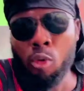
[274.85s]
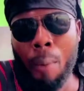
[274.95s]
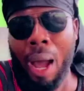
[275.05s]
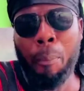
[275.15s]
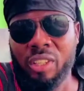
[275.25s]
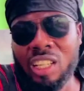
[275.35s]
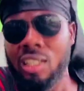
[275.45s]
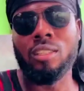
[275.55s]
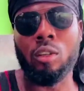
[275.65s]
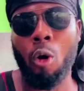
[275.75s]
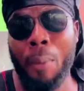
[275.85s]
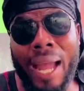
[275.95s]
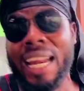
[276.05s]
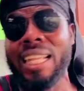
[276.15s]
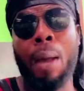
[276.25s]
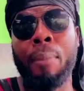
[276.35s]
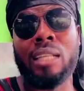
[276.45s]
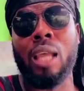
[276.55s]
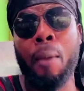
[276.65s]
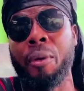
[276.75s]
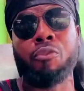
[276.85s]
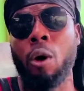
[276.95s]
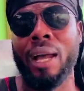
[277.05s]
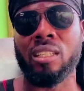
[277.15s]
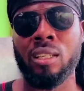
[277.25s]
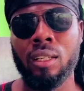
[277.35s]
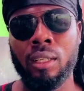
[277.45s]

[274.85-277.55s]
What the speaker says: normal positions in over there your best air performance.